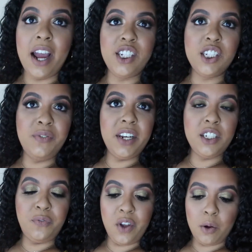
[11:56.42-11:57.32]
I just
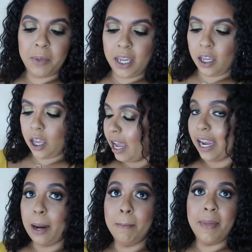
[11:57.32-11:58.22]
finished filming. I
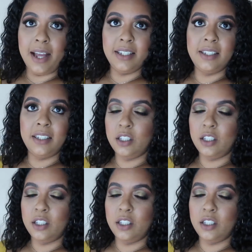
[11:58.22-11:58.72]
got a mess.